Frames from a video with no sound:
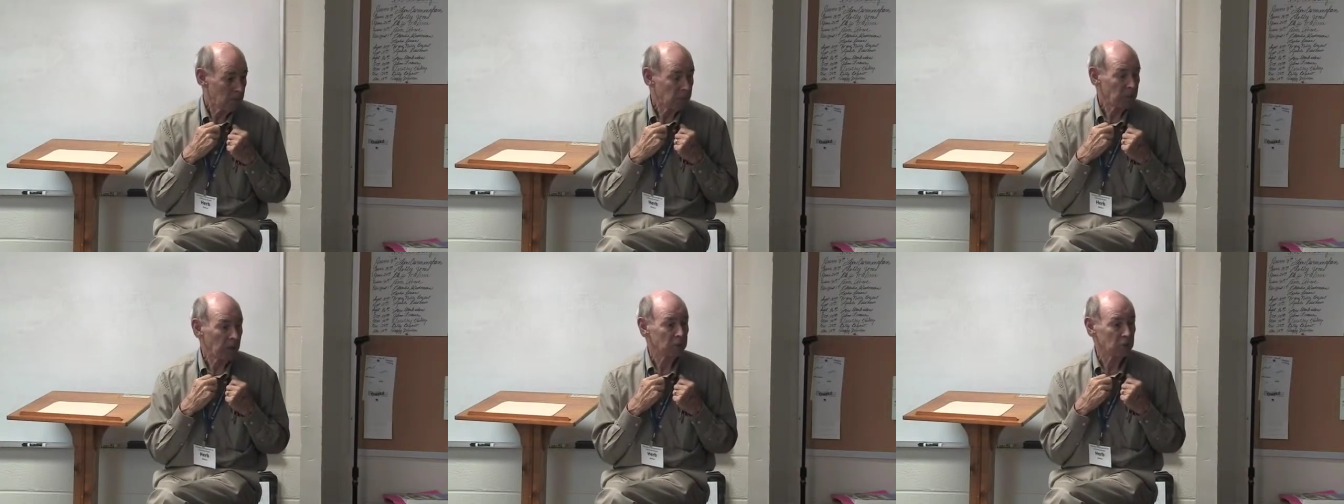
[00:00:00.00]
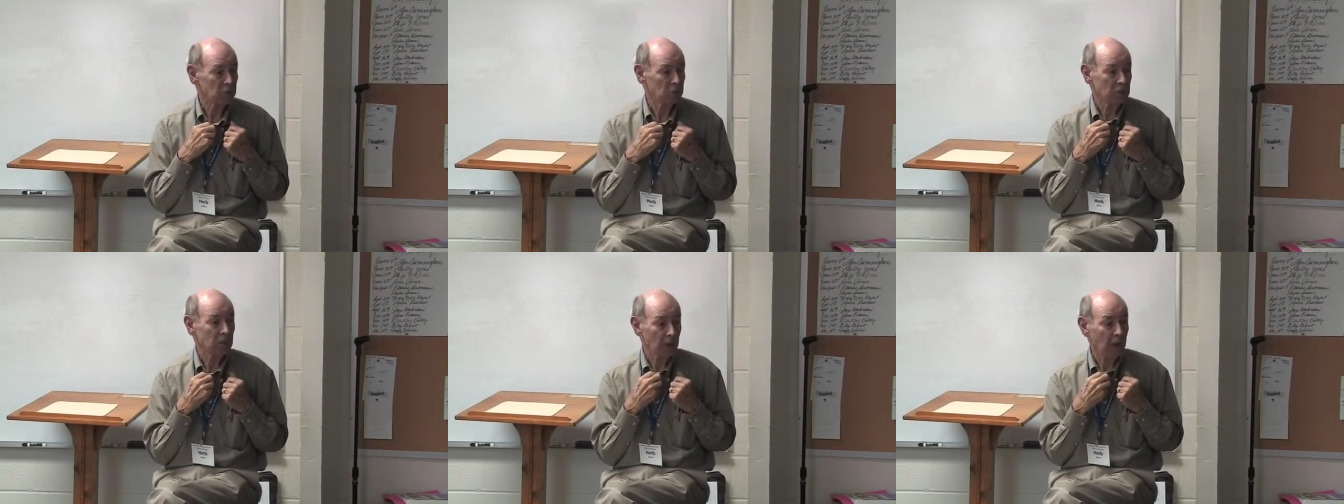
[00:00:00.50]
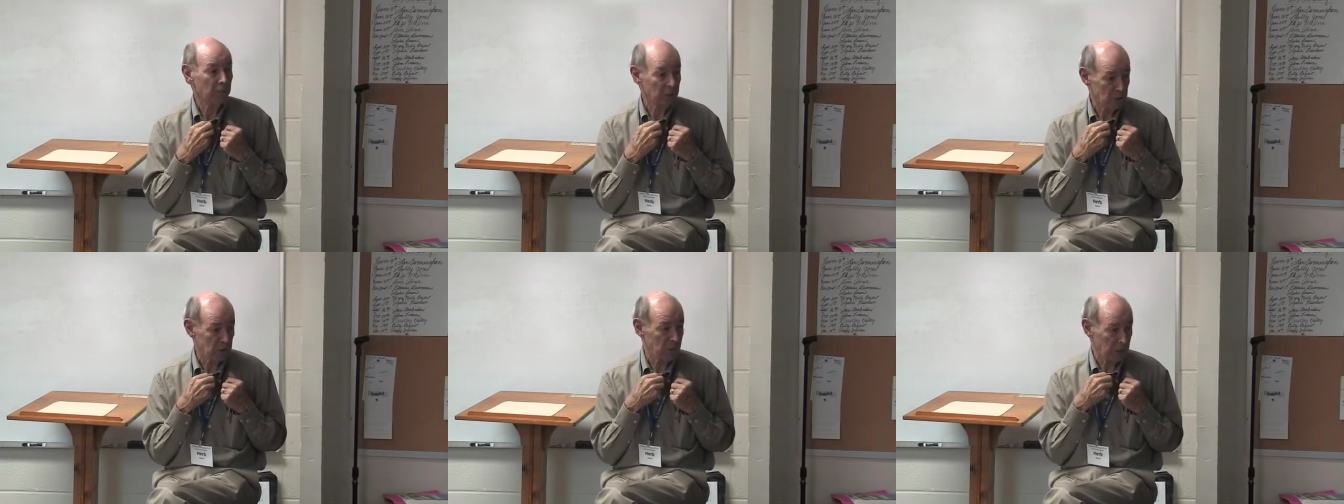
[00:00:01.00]
Not just how
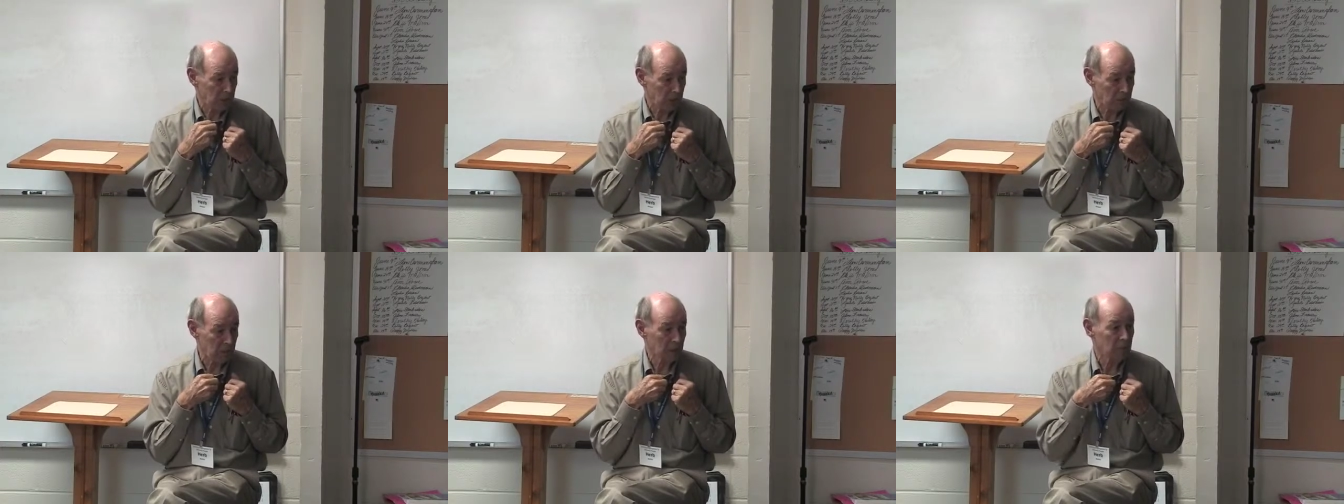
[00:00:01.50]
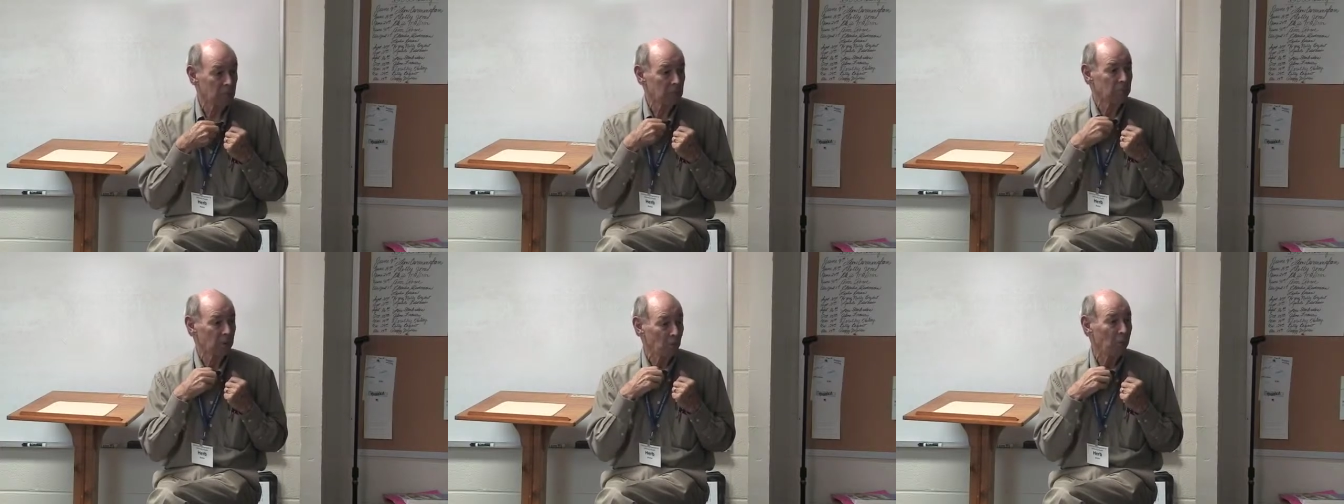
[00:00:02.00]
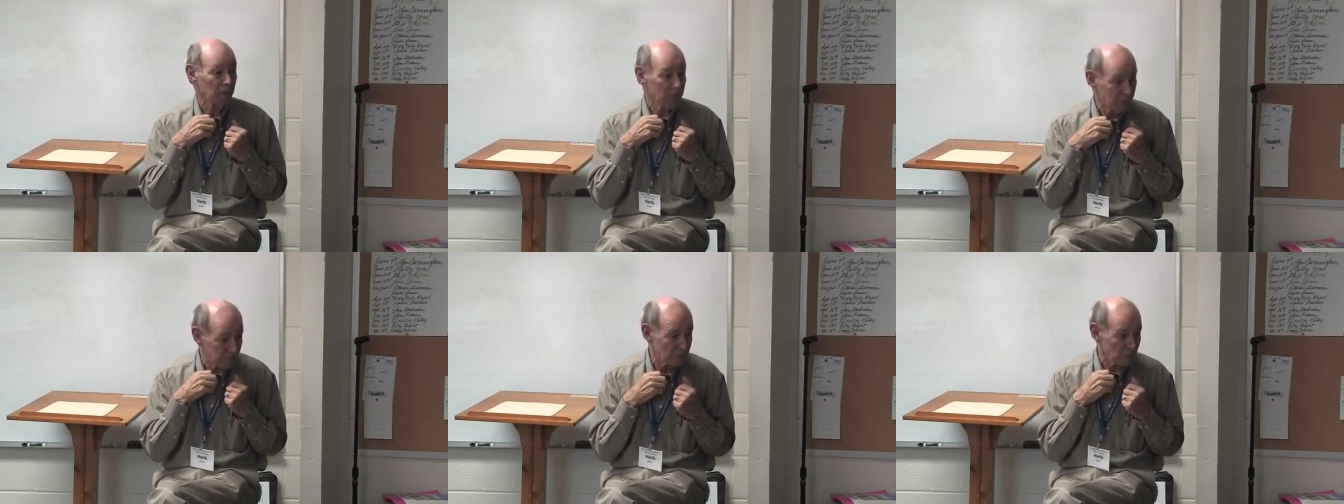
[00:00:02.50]
much am I giving, but what
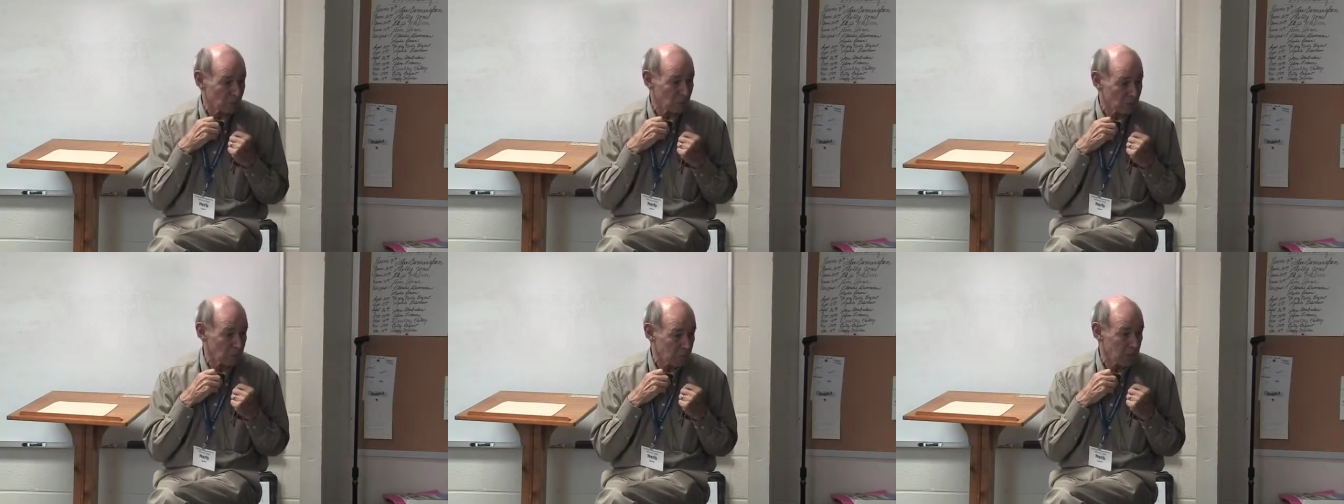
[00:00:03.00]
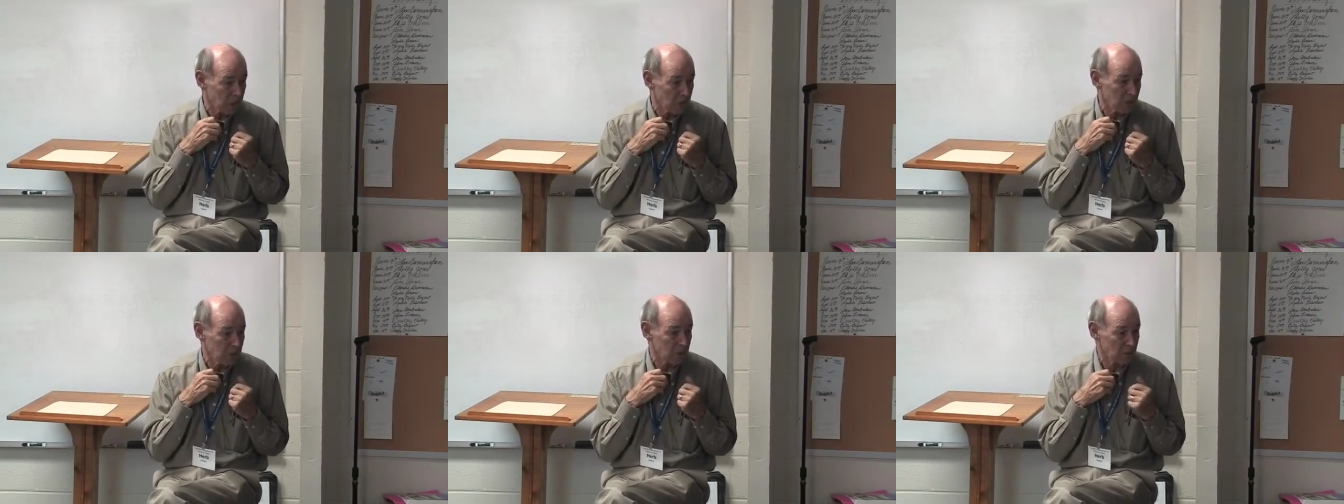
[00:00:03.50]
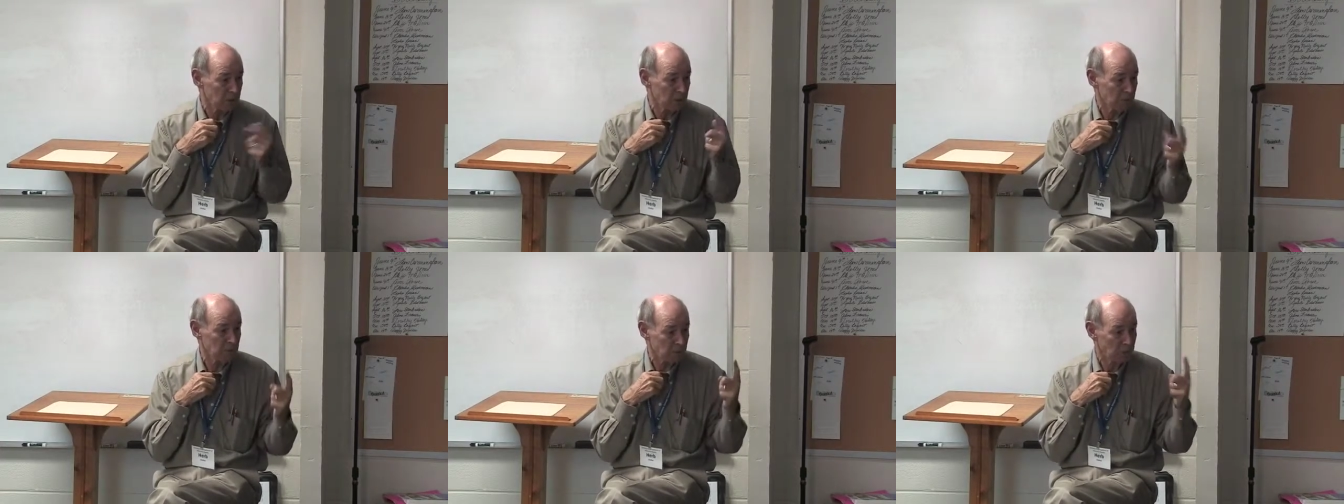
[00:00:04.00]
difference is it making in the
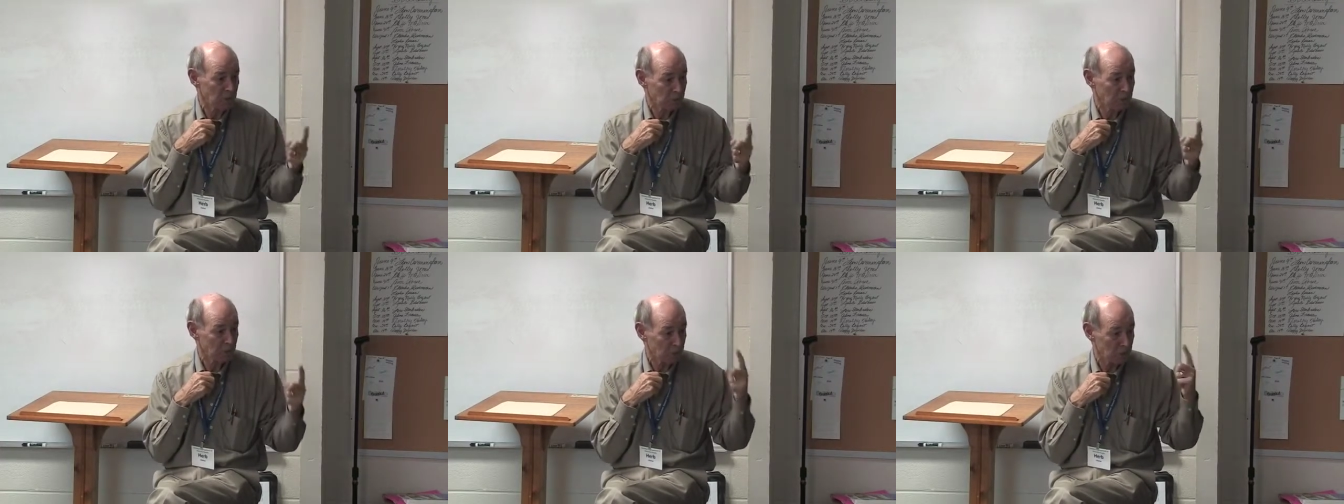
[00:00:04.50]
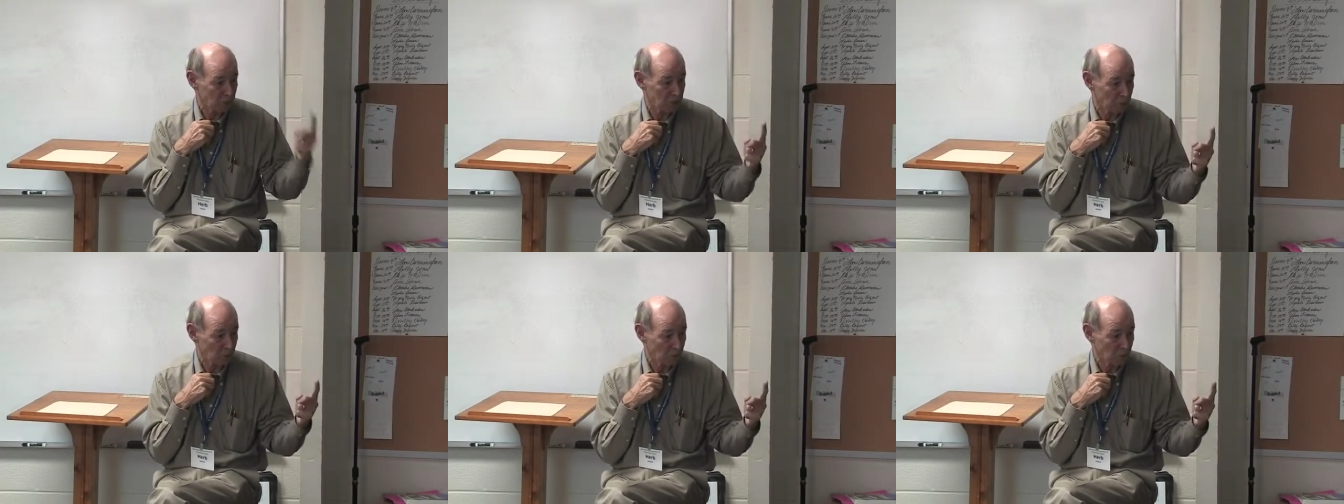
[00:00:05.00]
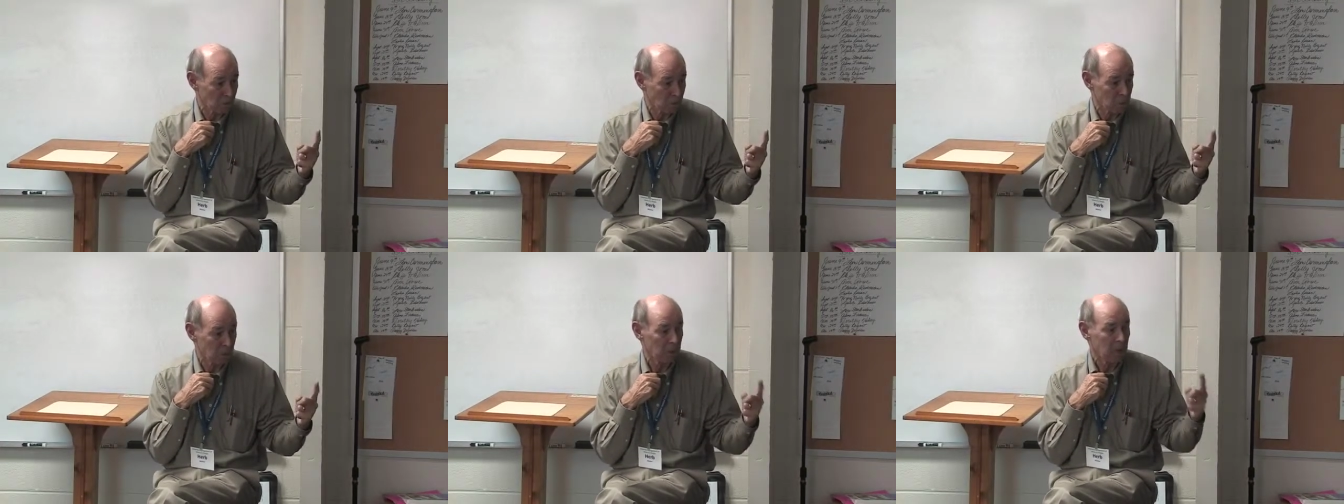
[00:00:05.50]
name of Jesus Christ in this world?